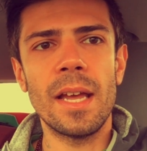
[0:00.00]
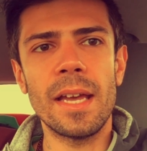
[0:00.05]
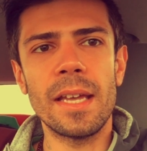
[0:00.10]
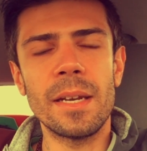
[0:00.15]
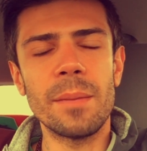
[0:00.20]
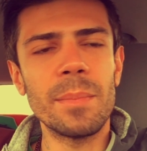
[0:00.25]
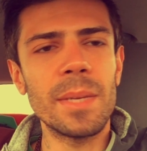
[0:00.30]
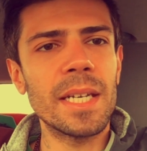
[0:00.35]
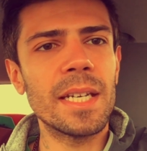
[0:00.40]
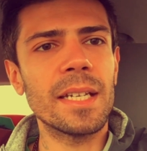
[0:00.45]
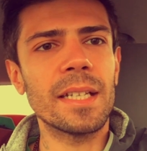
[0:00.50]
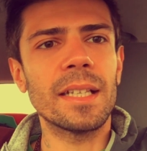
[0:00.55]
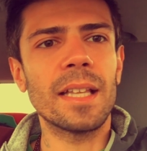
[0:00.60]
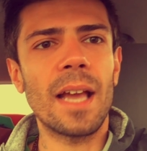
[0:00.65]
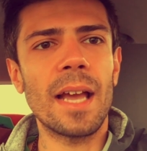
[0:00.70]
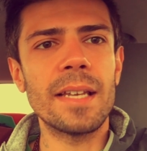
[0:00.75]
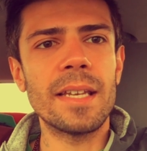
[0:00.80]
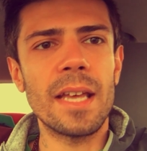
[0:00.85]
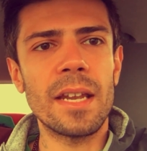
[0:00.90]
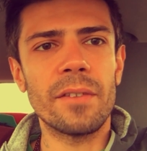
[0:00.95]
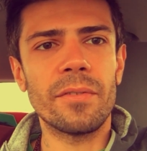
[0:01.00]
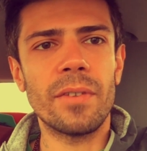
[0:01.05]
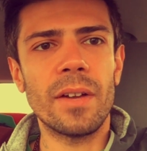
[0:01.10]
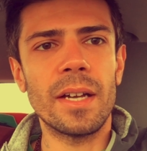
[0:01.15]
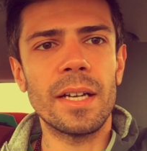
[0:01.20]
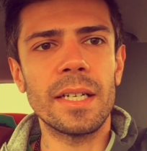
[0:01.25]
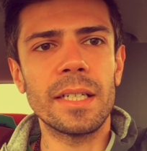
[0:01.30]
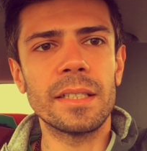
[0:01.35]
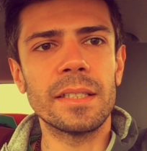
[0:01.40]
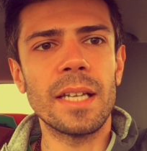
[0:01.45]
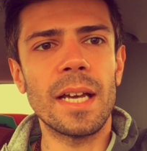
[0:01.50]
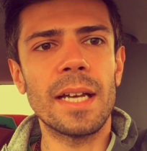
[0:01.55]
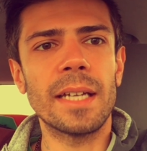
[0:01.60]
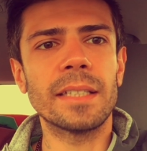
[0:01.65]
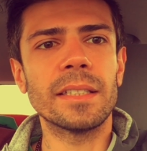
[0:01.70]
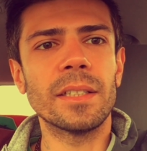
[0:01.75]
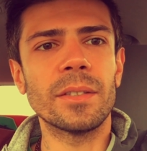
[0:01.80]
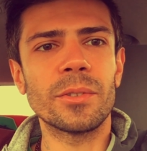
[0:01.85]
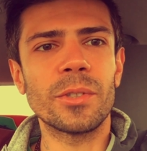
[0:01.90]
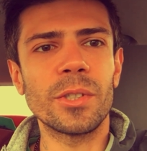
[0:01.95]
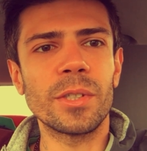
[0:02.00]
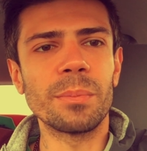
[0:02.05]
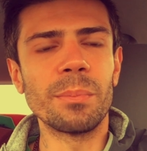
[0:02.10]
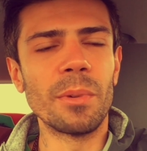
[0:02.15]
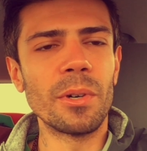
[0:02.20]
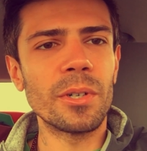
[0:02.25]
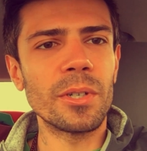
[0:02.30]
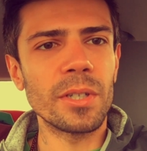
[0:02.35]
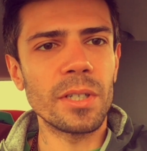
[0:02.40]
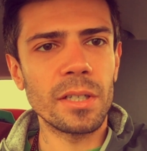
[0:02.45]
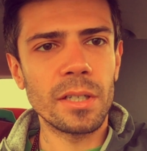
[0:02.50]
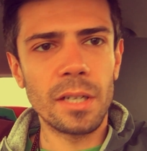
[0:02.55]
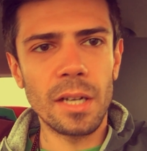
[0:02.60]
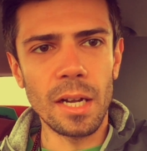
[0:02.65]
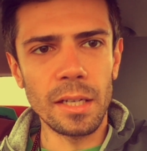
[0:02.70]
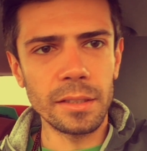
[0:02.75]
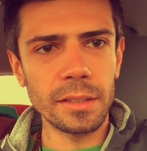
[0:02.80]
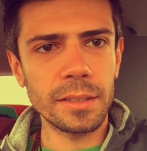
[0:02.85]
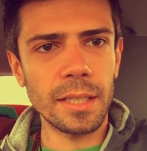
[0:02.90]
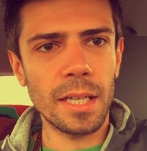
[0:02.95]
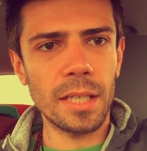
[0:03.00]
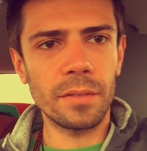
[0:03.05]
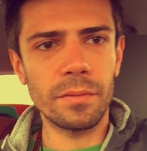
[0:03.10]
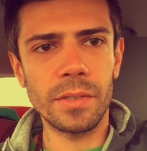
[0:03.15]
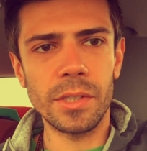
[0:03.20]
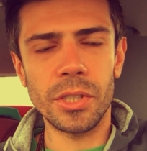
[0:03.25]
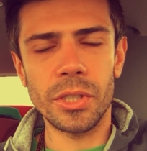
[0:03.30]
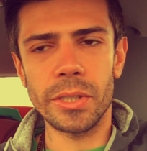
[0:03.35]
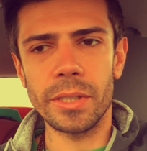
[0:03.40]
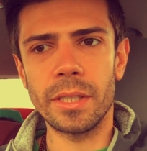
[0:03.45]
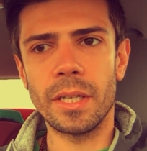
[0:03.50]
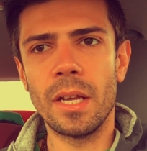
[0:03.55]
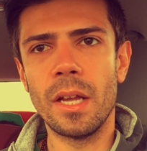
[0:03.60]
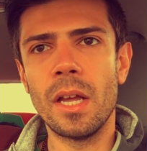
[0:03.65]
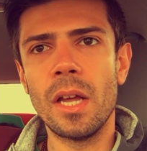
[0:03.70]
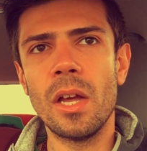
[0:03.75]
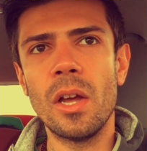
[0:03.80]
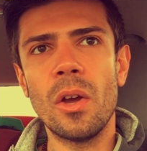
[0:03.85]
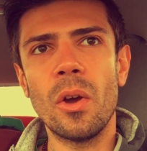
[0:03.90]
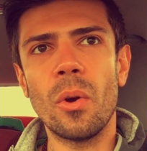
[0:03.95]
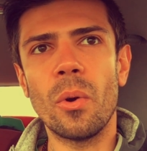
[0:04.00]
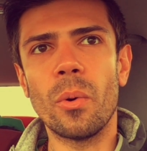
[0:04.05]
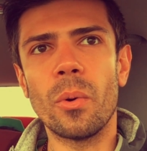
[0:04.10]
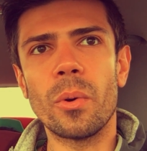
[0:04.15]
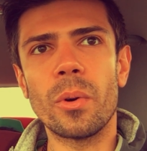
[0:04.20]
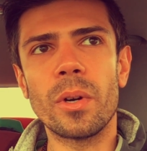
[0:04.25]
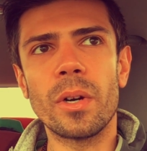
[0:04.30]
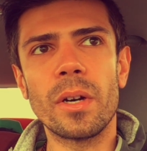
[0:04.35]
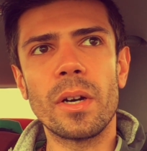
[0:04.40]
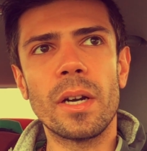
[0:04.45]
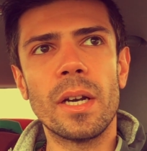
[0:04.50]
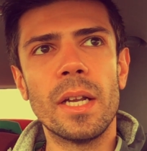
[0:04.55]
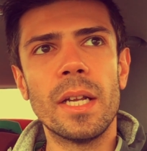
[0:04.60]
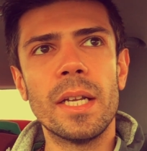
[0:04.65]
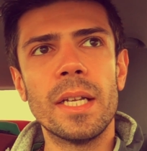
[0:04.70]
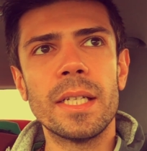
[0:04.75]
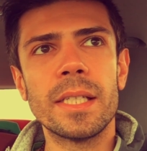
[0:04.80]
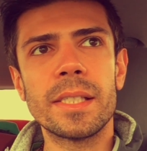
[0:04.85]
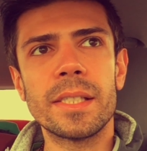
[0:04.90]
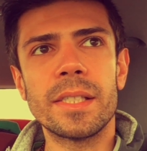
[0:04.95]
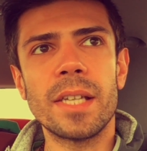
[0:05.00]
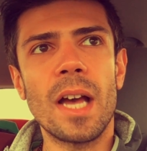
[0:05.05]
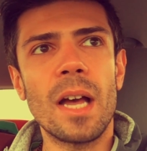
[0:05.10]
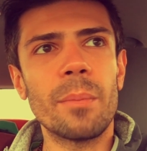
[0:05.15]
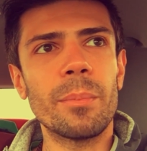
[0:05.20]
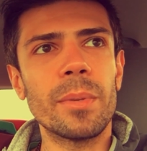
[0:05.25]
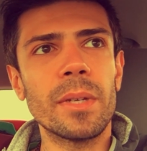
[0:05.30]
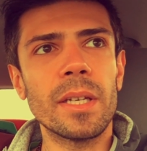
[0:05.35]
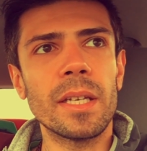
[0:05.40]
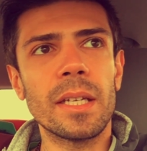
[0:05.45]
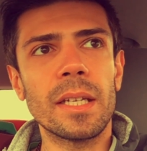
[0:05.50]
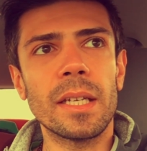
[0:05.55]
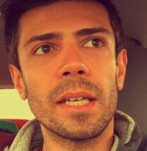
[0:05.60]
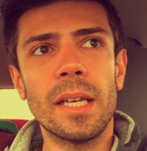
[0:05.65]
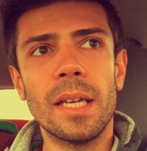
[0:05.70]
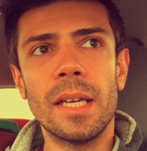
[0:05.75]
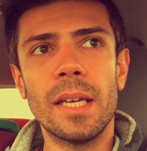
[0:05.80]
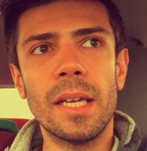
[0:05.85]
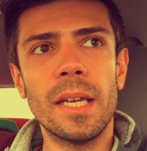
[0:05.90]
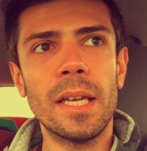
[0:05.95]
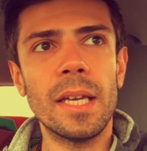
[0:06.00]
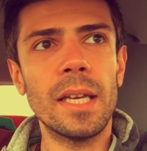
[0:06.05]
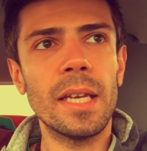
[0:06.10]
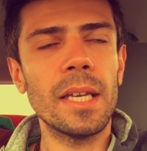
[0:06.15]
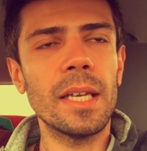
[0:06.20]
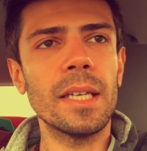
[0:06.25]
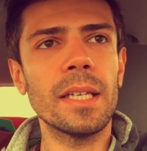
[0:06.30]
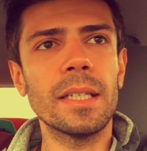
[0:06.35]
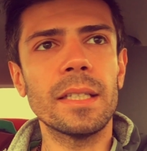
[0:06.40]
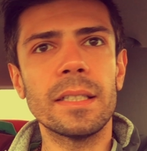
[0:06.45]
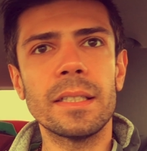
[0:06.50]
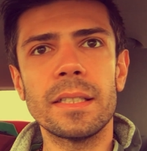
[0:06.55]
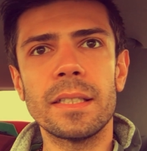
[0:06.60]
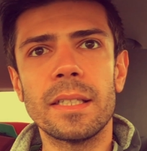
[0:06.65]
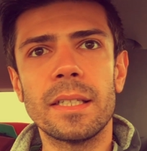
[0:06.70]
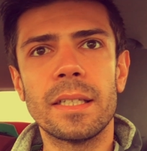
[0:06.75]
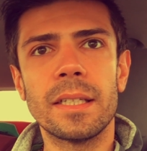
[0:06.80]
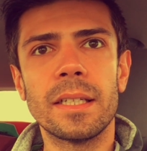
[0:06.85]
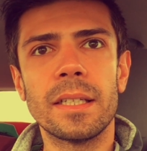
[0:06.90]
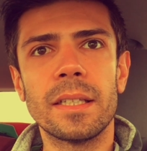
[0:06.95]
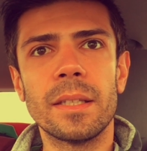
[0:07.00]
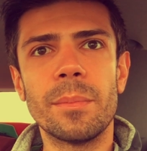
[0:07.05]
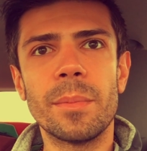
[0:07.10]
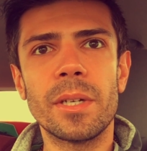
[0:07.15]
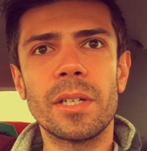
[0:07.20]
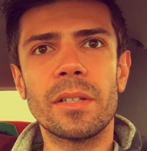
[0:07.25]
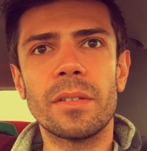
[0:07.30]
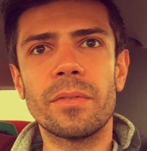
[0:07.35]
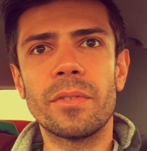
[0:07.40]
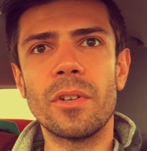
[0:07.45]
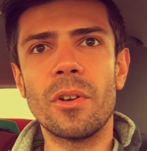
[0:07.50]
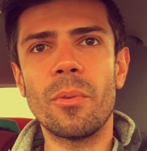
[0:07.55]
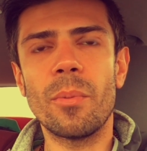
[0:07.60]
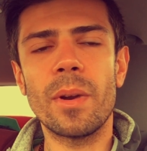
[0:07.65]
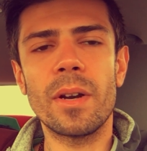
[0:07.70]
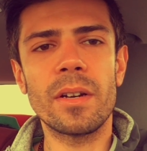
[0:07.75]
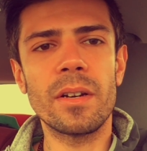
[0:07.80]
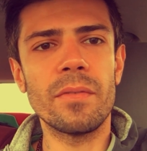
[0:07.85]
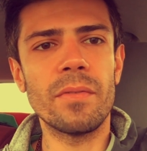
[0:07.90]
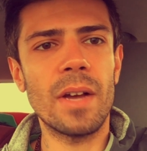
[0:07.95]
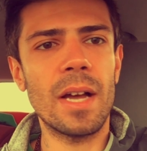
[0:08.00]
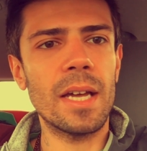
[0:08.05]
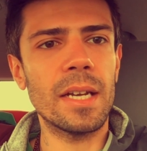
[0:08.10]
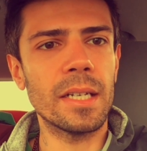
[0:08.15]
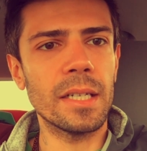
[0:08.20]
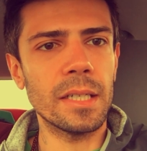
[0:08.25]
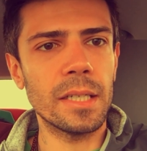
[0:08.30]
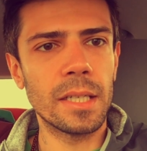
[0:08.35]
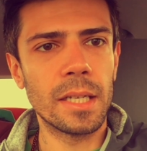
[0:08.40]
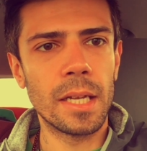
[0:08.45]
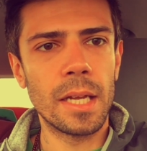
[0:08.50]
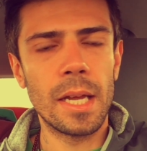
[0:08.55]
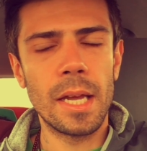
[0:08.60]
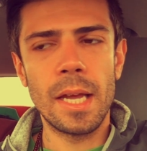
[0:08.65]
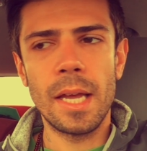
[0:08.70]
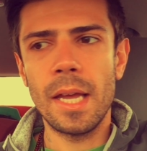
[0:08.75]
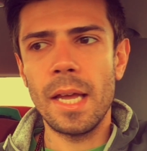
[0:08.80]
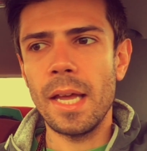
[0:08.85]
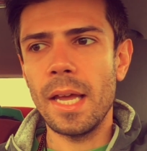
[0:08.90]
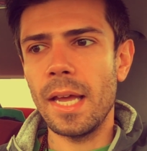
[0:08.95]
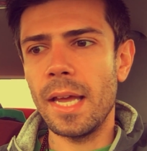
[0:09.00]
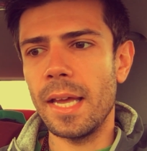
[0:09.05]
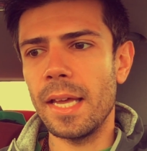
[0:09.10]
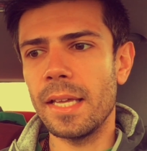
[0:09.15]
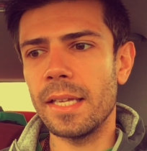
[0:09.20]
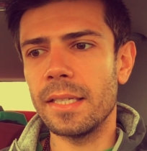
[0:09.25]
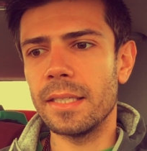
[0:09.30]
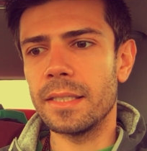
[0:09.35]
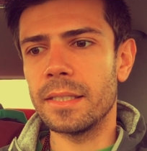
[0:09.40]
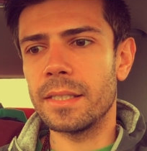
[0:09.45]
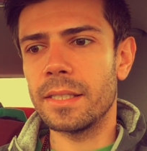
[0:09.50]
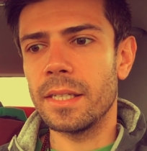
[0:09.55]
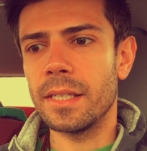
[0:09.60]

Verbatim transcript: and immediately identifying diagnosis murder on the television or stopping in the middle of nowhere, Nevada, and